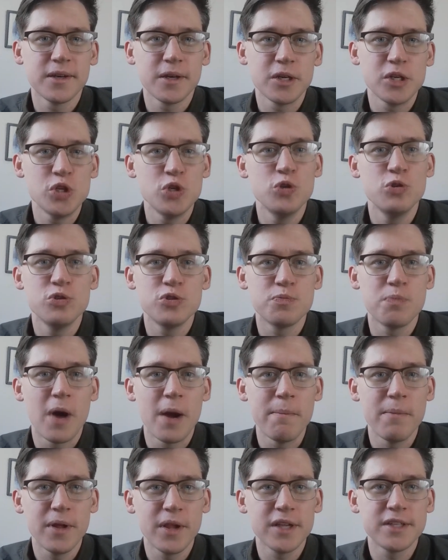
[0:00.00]
use my
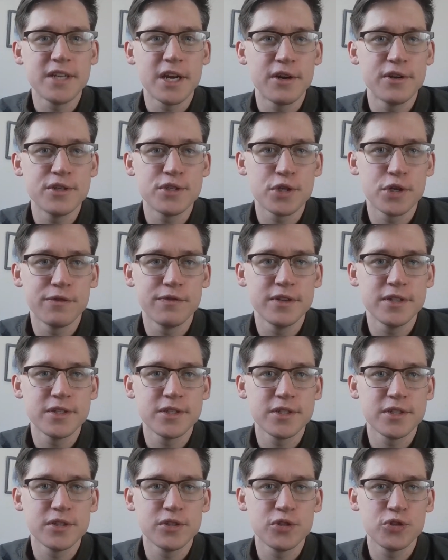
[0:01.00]
military
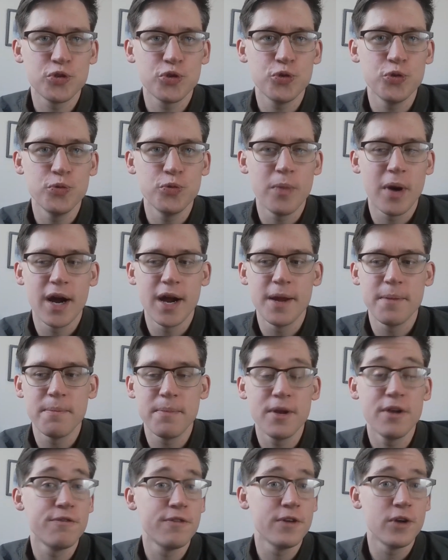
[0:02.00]
service to my
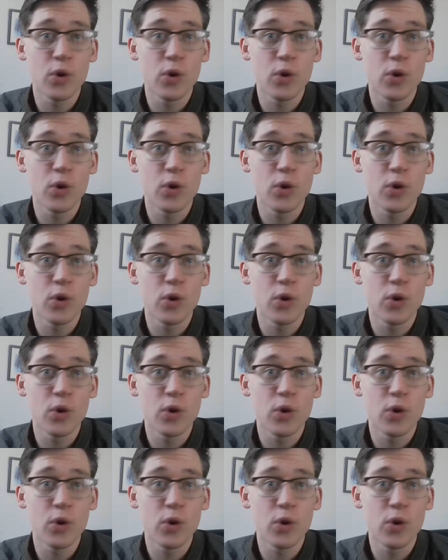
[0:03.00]
benefit,